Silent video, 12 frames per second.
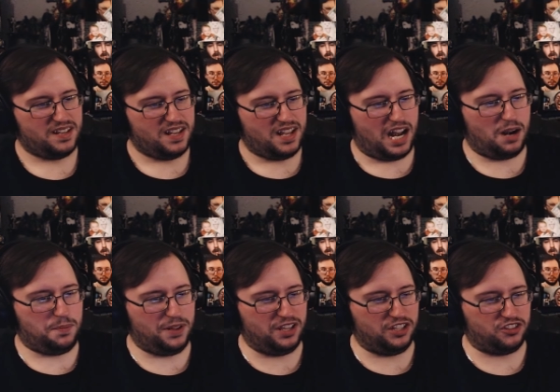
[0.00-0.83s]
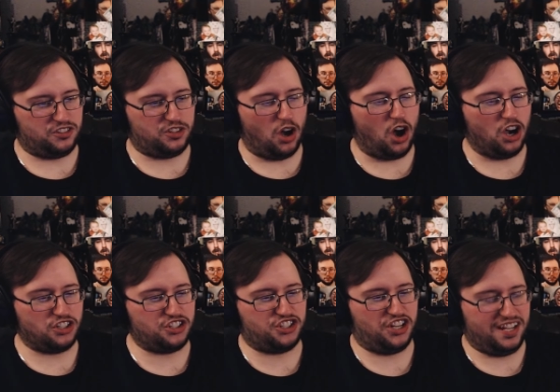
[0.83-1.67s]
I'll play this dog
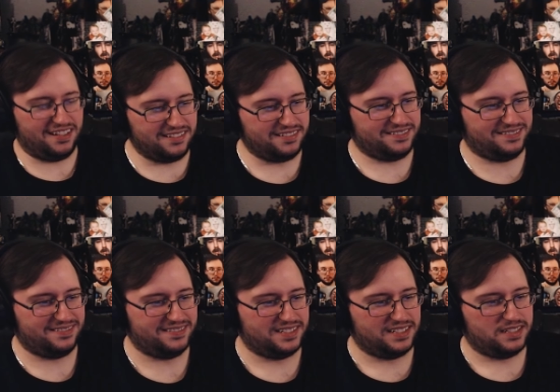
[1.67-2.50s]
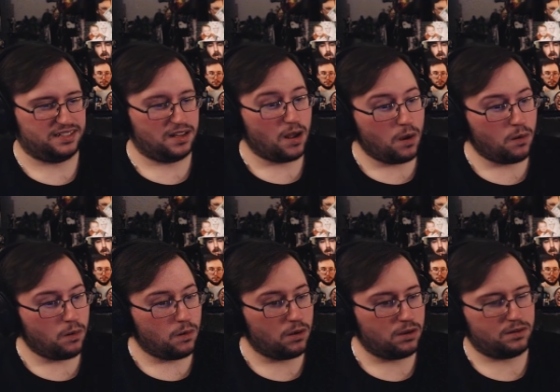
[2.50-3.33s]
shit. That idiot
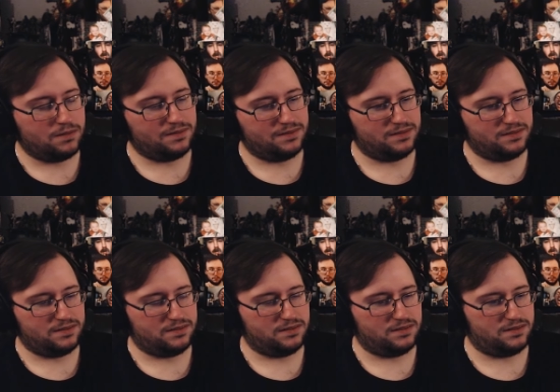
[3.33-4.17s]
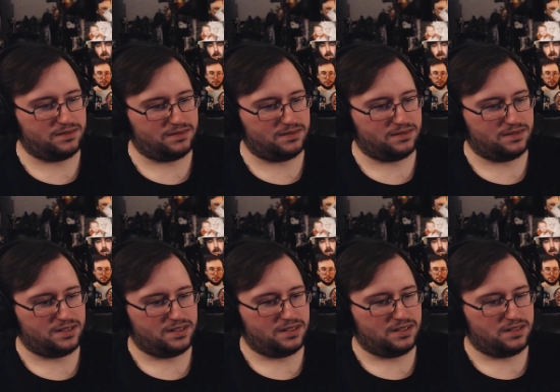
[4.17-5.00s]
running into the store.
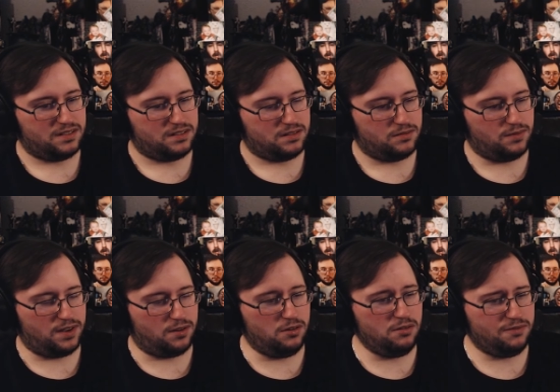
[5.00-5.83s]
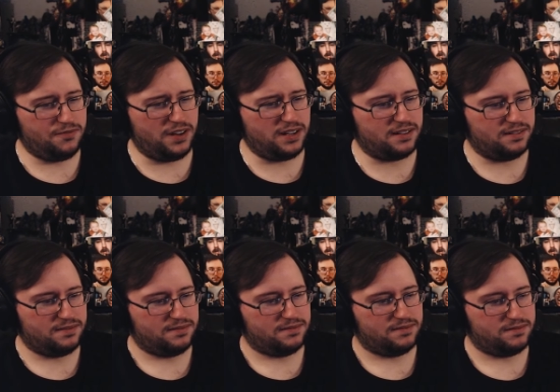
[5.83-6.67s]
Wait, Wait, who? Doing? Fuck.
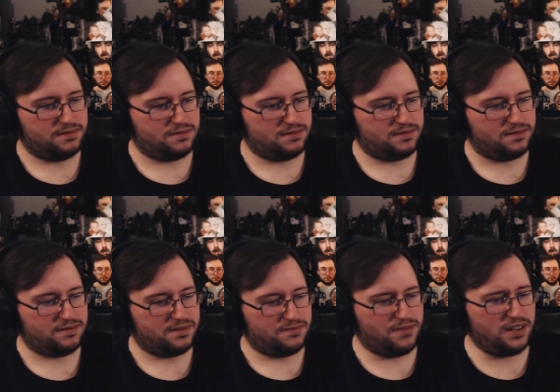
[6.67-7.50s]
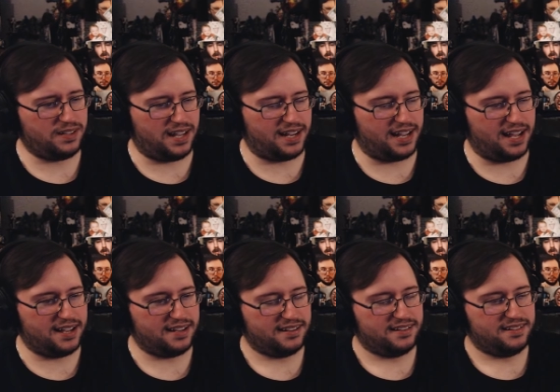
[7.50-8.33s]
Yeah. Fuck oh, that no. guy.
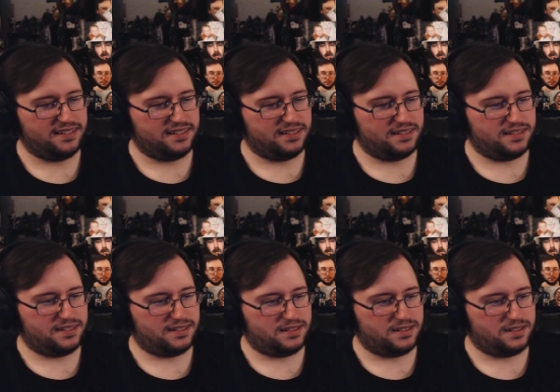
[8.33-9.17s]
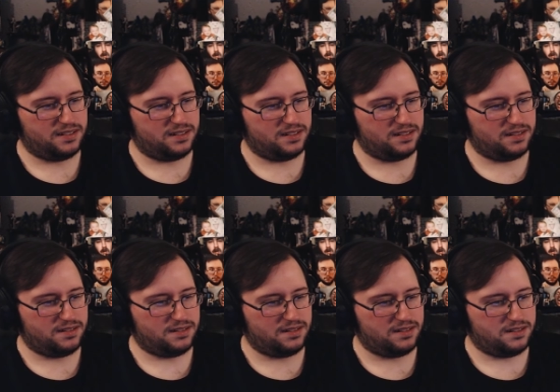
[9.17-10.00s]
No, my
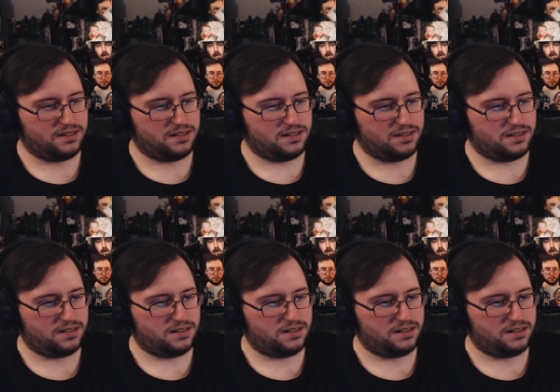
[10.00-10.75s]
kill got away.